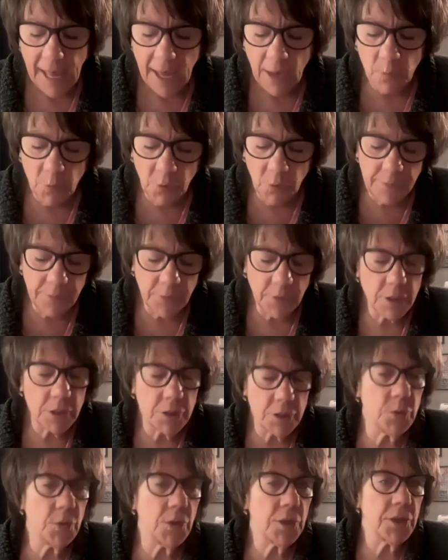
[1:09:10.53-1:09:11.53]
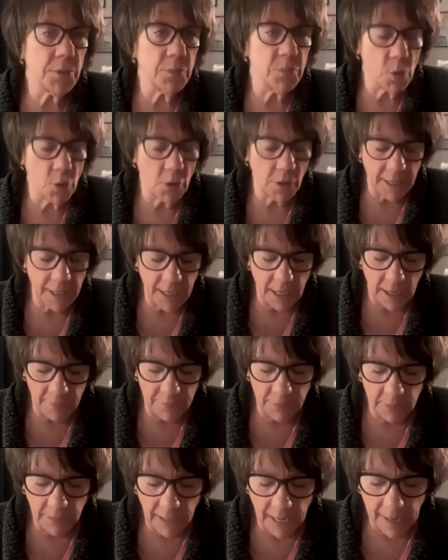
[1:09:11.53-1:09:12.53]
and we're even going to do it the morning
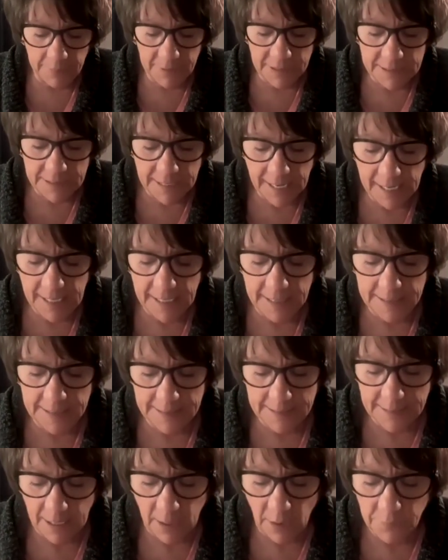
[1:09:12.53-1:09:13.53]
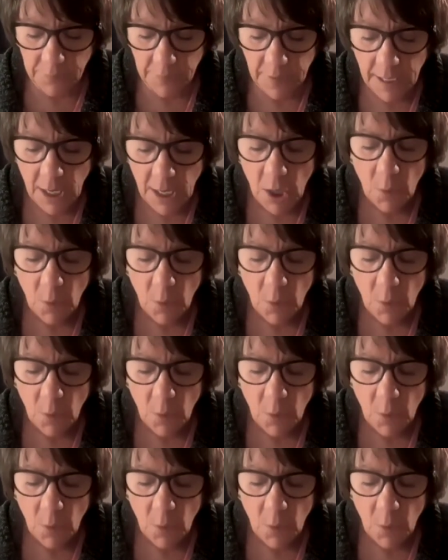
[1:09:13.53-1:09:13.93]
of the lobby day itself.